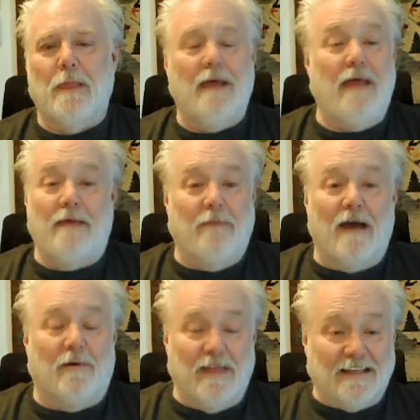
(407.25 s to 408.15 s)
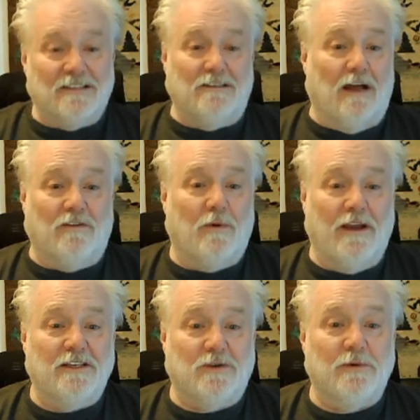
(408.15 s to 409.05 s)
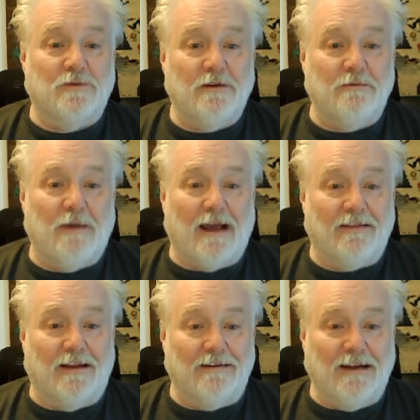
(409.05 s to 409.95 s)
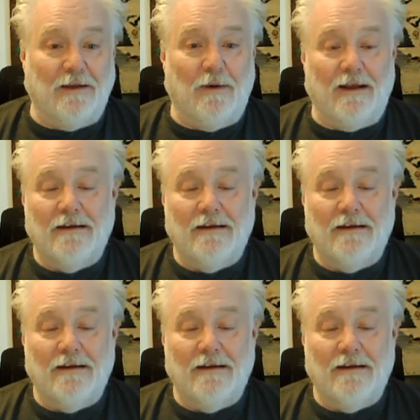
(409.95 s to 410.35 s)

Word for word: And, and by the way, that's not the way history was written back then anyway.